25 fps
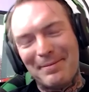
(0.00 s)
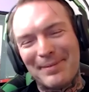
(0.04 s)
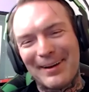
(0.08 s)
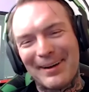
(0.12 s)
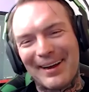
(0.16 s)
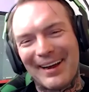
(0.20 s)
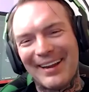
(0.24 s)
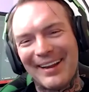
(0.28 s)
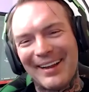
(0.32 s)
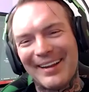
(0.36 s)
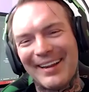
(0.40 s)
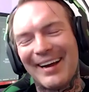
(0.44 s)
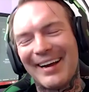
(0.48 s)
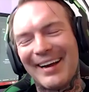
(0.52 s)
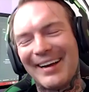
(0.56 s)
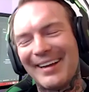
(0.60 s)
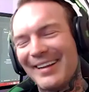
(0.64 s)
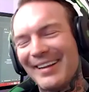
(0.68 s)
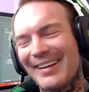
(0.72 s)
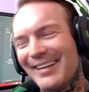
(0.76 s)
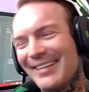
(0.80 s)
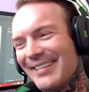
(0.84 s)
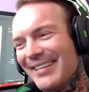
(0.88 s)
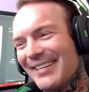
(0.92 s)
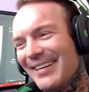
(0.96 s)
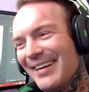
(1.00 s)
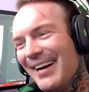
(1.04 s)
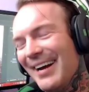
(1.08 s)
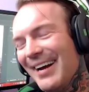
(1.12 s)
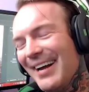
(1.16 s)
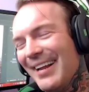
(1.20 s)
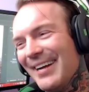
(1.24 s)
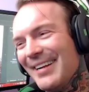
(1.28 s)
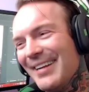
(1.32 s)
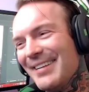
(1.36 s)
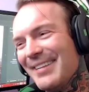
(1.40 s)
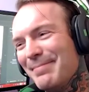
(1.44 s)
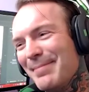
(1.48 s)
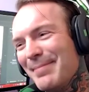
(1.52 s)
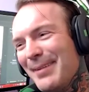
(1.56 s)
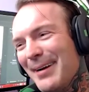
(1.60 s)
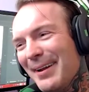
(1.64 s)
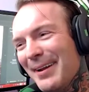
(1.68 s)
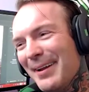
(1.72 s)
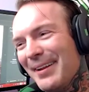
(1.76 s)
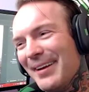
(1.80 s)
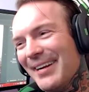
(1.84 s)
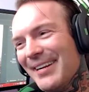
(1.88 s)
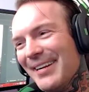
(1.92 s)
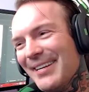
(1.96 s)
but like that's me
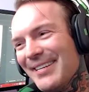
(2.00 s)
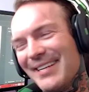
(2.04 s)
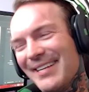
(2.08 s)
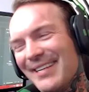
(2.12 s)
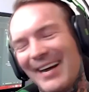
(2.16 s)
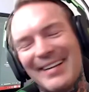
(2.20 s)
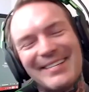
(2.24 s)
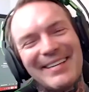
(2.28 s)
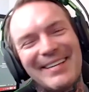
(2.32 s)
on the inside.